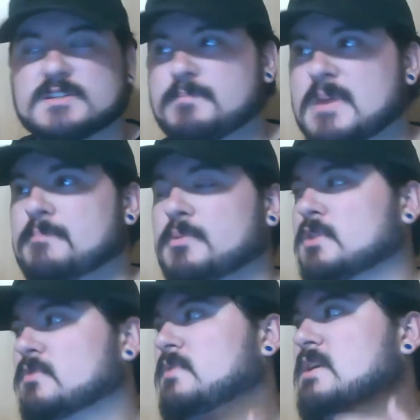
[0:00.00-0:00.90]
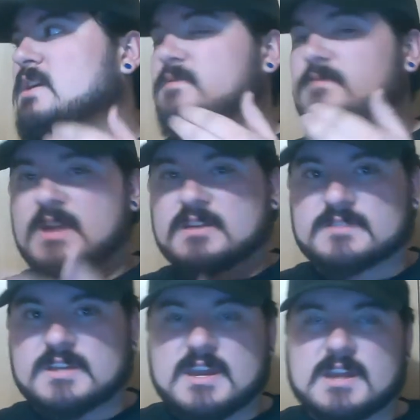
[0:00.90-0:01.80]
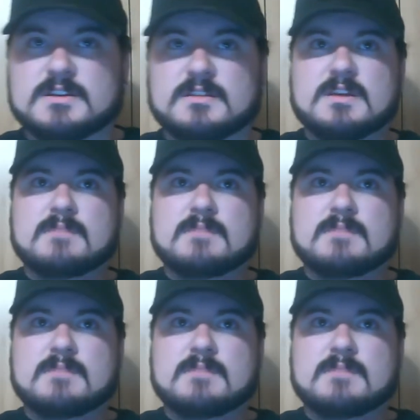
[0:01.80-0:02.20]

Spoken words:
The people are reinvesting into the